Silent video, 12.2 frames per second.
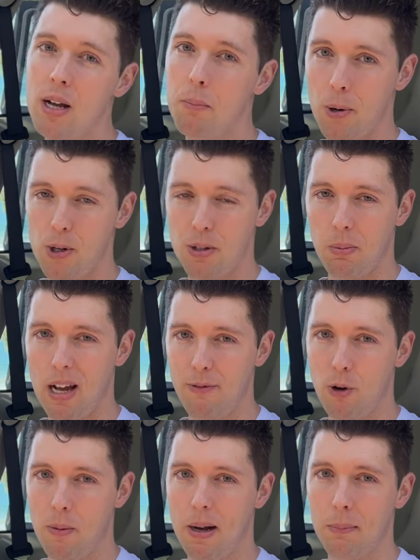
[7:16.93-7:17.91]
push the
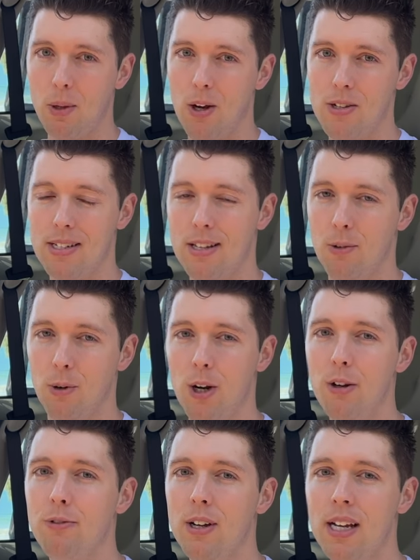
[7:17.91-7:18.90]
platform up closer to the
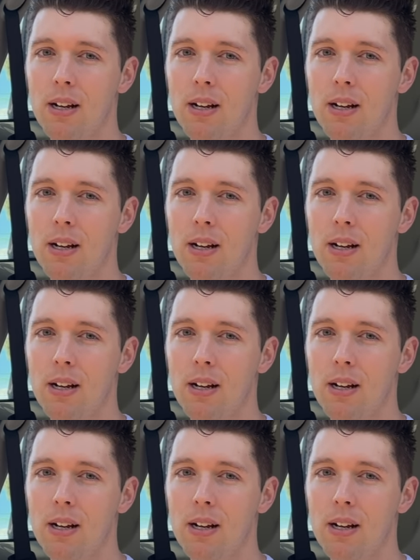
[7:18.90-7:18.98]
roof